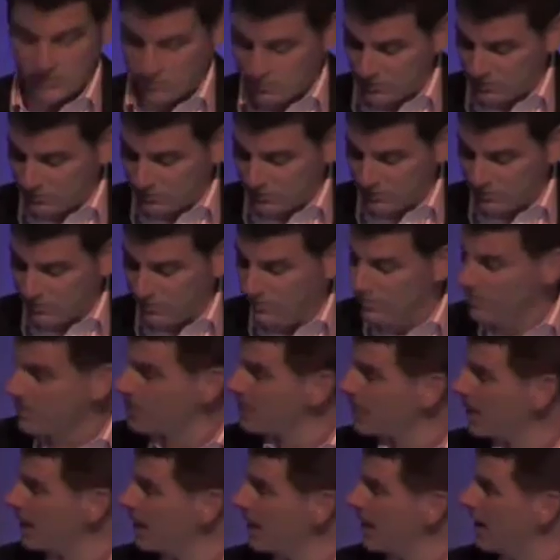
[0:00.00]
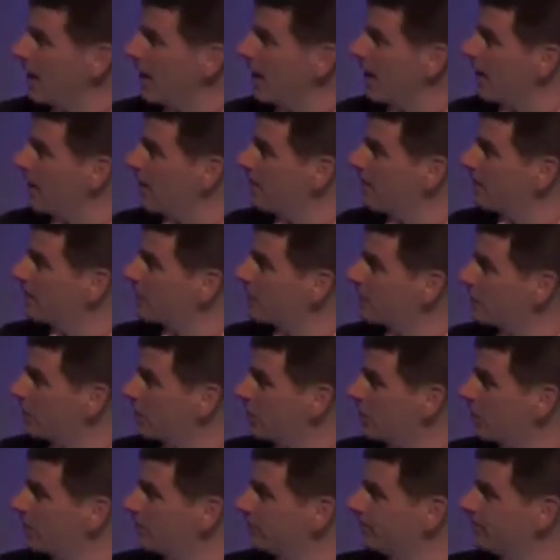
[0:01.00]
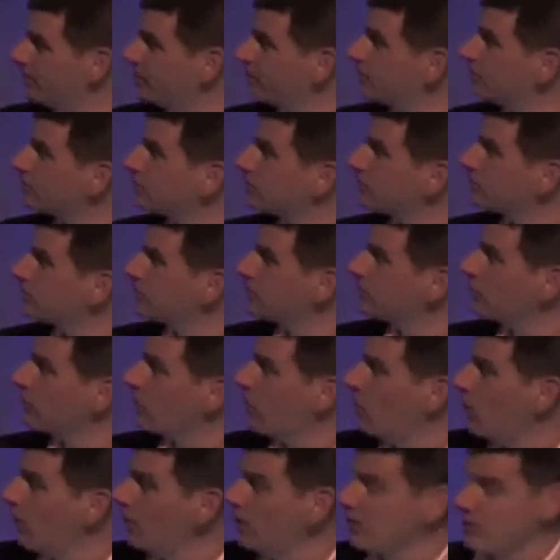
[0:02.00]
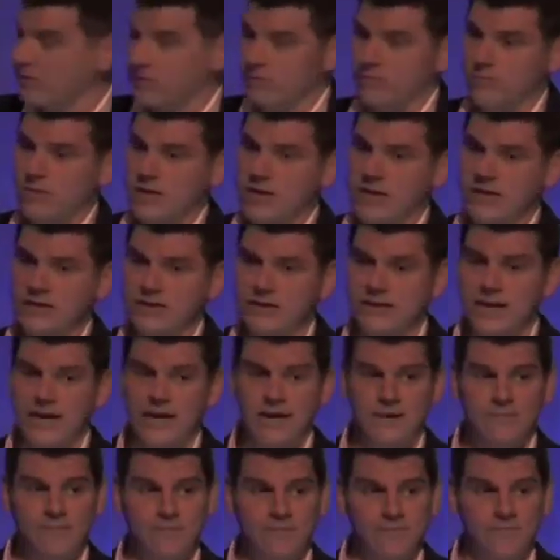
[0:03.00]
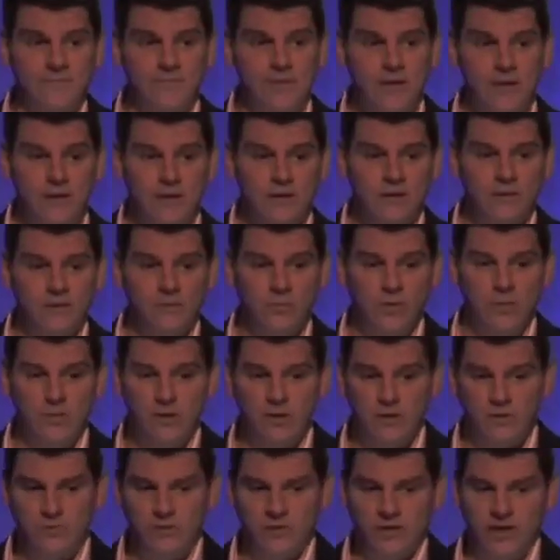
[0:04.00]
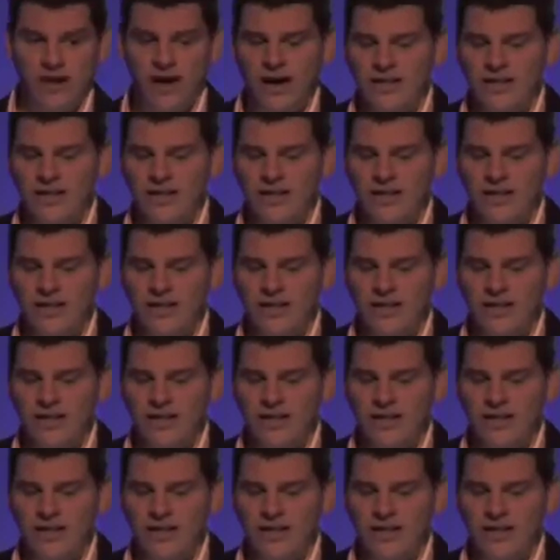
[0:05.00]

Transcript: and so on. So one of them is that we'll be launching.